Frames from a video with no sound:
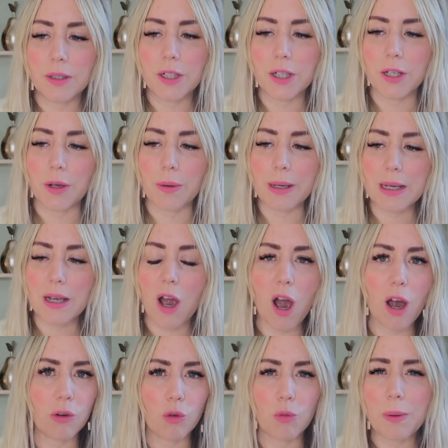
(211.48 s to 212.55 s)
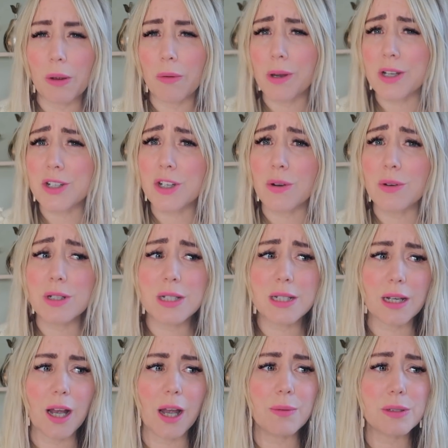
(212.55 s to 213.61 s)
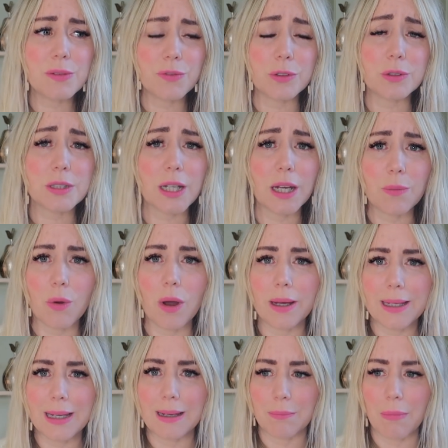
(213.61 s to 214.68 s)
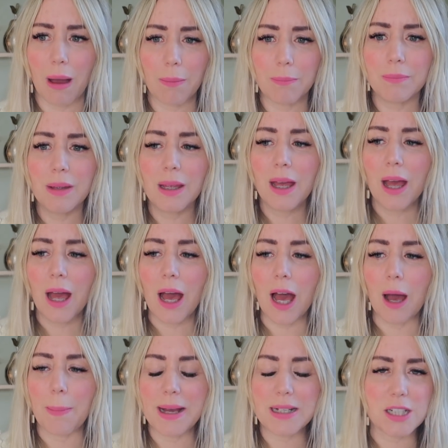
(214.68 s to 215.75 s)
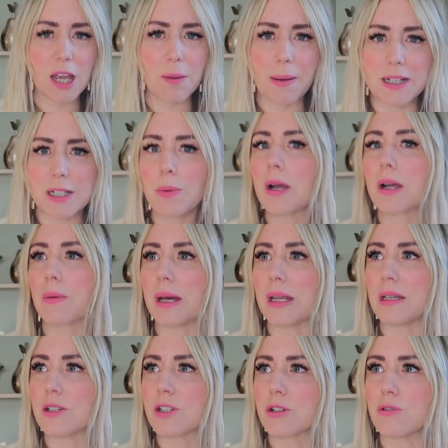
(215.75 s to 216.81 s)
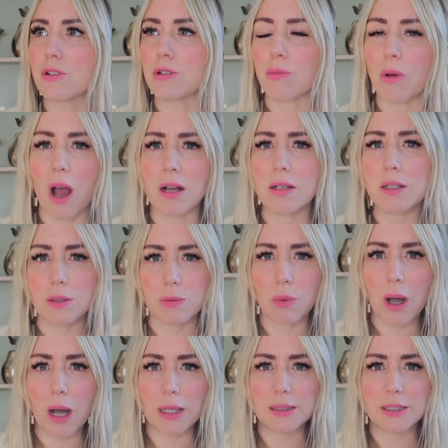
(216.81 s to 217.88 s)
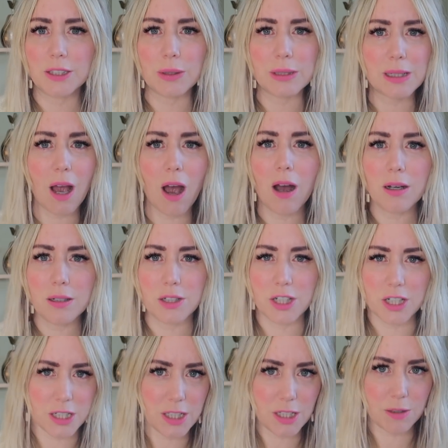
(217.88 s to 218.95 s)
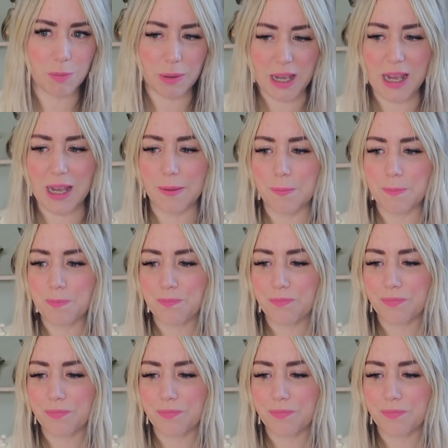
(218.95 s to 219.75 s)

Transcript: you know, it can't all be on our shoulders. Like, I was a full-time working mum, I had to go back to work when the children were under 1, so it can't just be,